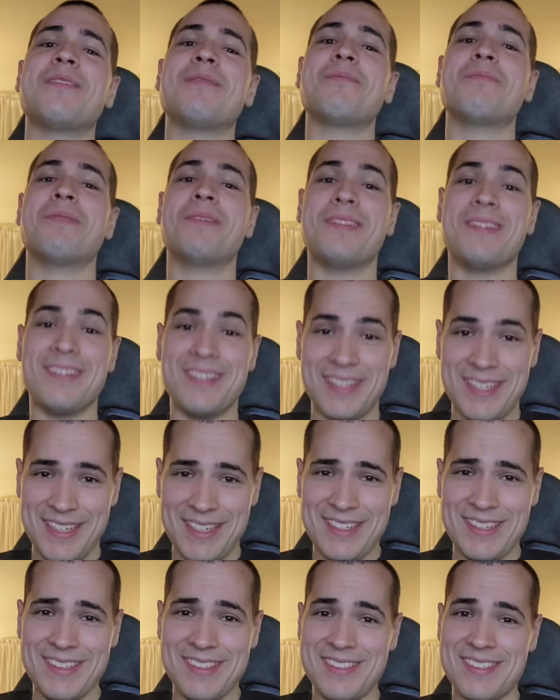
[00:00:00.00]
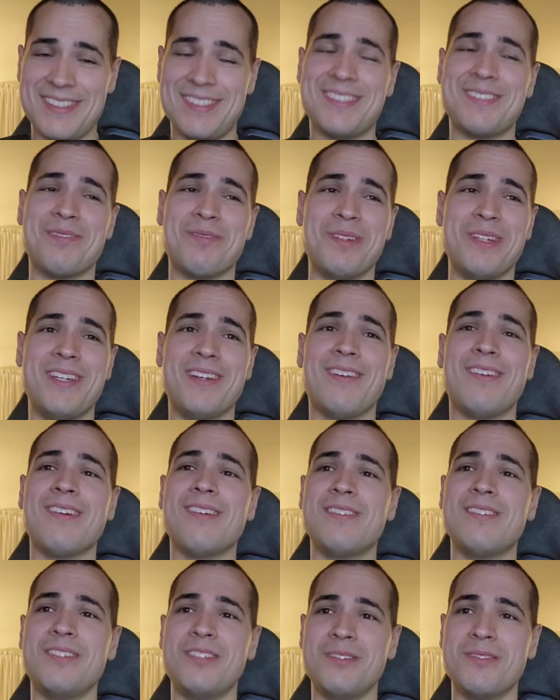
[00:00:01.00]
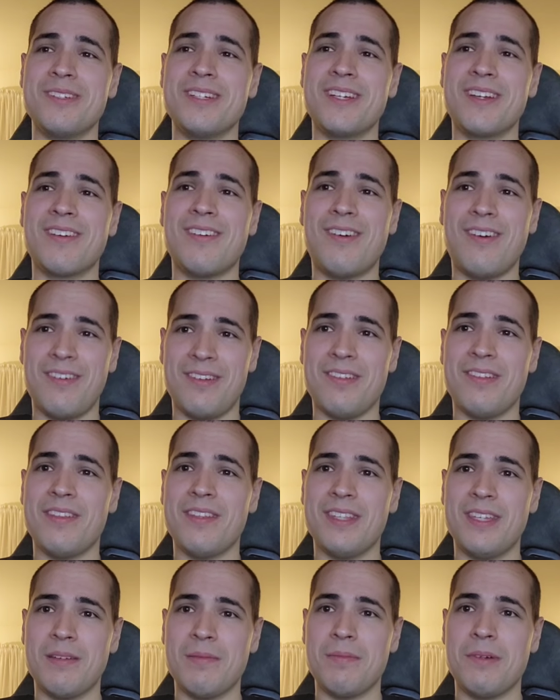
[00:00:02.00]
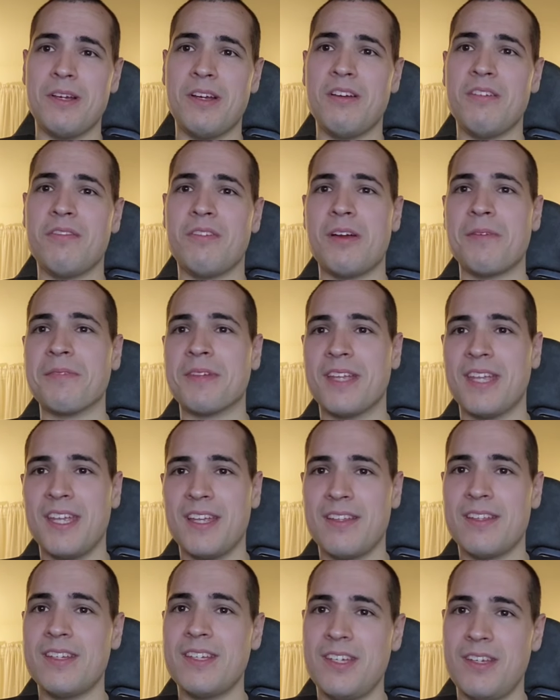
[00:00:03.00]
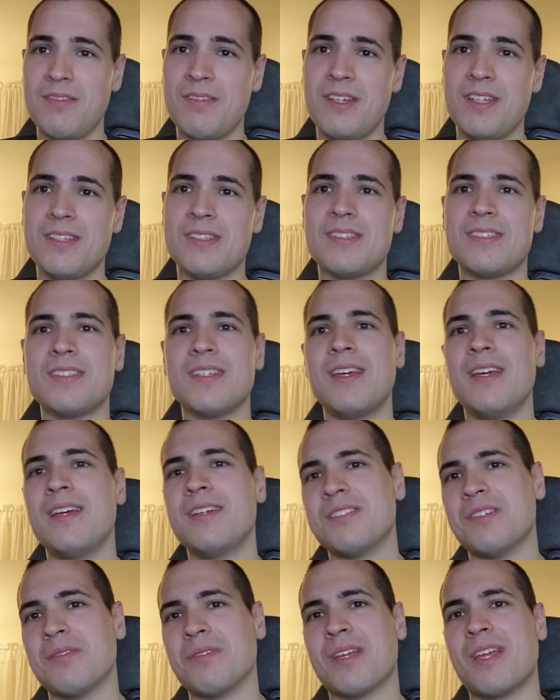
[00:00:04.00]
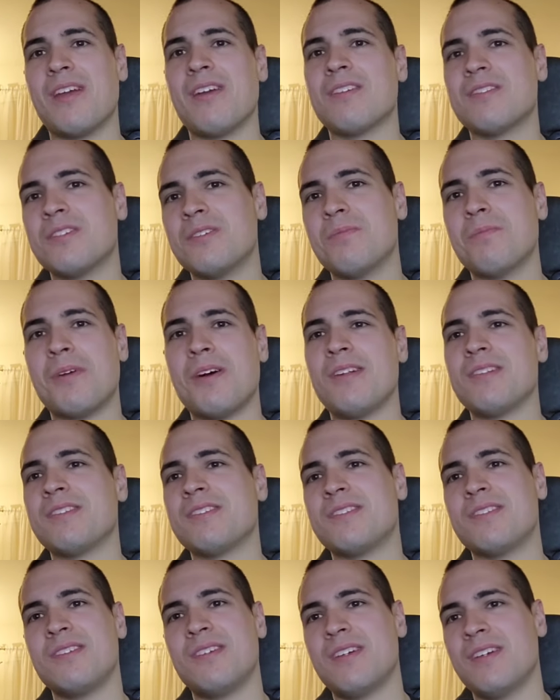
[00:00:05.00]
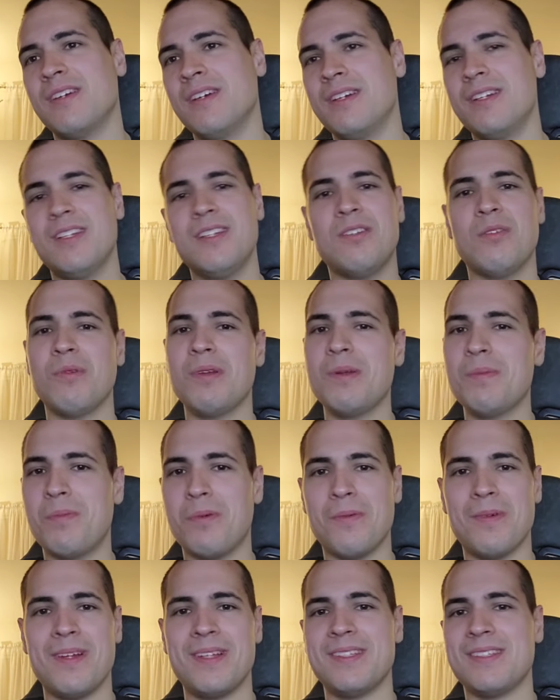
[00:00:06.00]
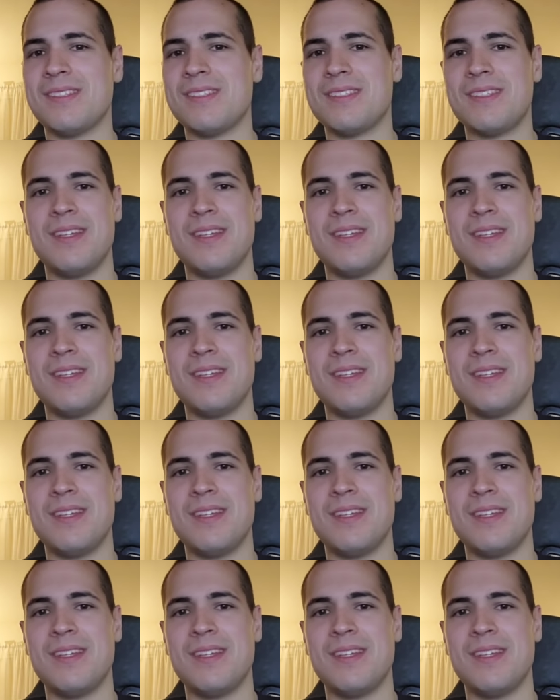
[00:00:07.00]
please. We are doing all of the above. I'm killing units. So character, monster, 3 points.